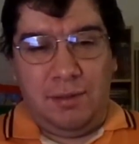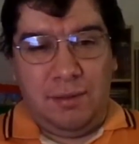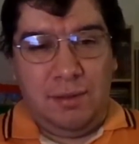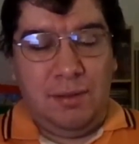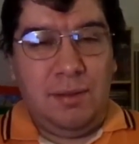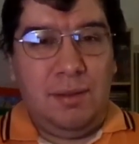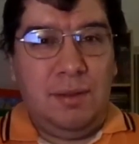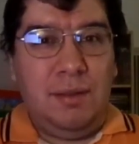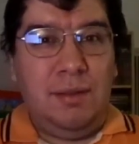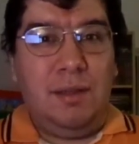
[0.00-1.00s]
a
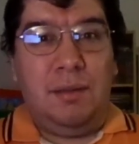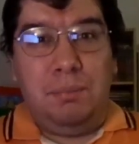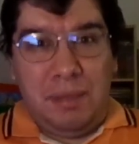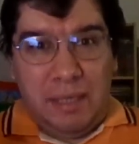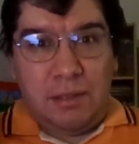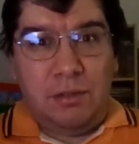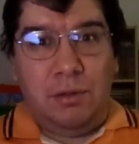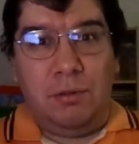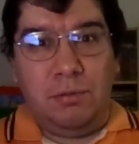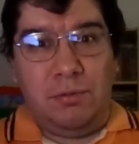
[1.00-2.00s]
black
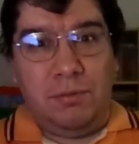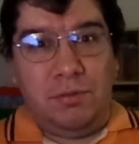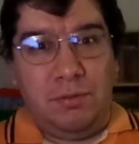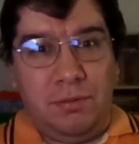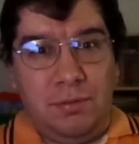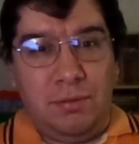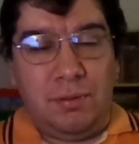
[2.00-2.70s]
coat